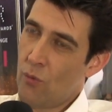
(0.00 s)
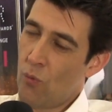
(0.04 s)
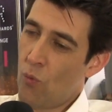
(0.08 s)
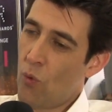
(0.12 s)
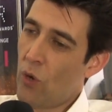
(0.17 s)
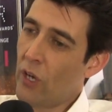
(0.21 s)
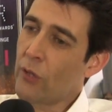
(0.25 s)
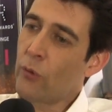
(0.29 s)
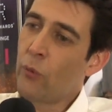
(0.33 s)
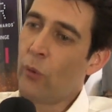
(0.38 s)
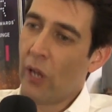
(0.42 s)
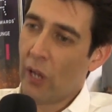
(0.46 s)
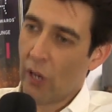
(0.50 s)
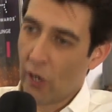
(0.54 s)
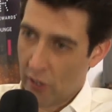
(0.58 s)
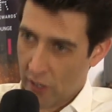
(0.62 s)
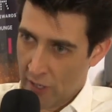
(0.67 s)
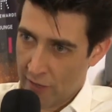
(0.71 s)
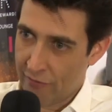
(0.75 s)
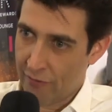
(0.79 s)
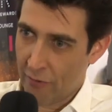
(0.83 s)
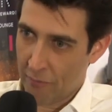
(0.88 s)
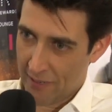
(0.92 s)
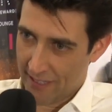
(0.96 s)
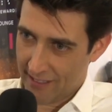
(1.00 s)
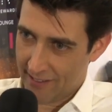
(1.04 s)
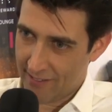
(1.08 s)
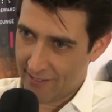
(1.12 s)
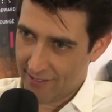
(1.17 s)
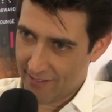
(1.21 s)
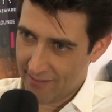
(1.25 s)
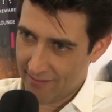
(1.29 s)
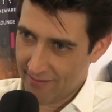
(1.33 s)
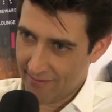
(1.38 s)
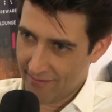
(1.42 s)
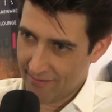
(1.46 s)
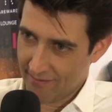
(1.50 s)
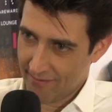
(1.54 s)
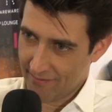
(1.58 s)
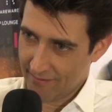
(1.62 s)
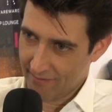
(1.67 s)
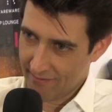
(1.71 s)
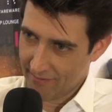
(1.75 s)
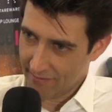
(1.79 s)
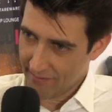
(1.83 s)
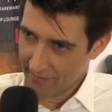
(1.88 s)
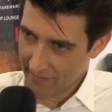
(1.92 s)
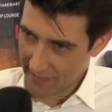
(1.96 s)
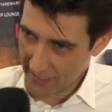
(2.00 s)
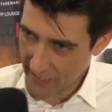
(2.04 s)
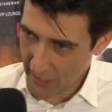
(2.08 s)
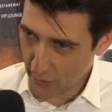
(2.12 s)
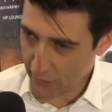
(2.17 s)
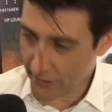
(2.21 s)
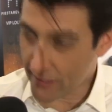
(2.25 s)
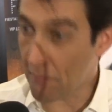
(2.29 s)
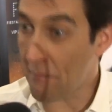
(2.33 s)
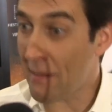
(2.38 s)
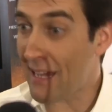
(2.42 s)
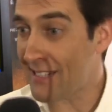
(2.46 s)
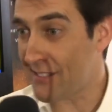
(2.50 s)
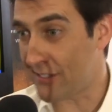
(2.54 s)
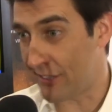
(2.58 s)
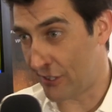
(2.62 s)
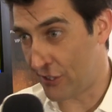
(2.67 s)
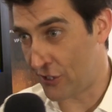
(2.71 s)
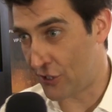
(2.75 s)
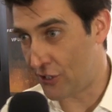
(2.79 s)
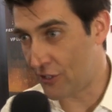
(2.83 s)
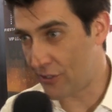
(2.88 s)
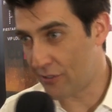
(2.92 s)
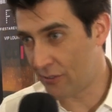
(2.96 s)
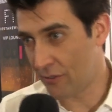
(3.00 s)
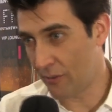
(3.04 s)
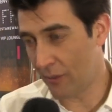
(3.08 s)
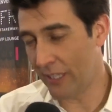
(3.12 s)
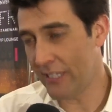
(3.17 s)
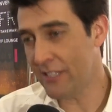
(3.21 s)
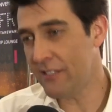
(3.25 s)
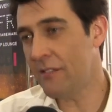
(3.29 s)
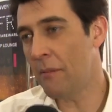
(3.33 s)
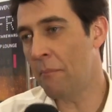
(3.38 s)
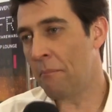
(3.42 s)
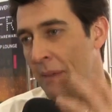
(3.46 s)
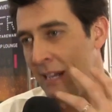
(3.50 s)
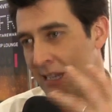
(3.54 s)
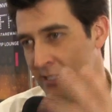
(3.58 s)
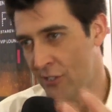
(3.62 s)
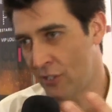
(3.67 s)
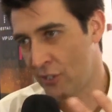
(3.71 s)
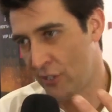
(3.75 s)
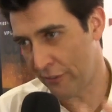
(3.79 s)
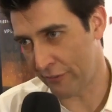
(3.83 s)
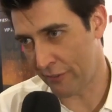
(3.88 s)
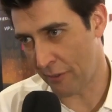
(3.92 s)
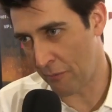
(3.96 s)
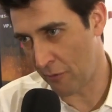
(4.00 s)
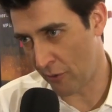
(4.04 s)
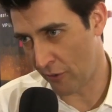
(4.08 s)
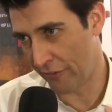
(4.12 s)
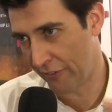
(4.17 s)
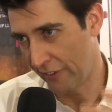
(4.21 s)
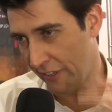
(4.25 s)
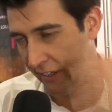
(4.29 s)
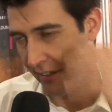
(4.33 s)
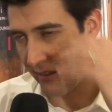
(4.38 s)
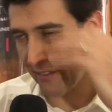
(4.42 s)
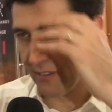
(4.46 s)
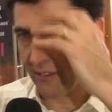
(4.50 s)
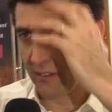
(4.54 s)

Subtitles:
what we learn from it. The message. What is the message of the movie?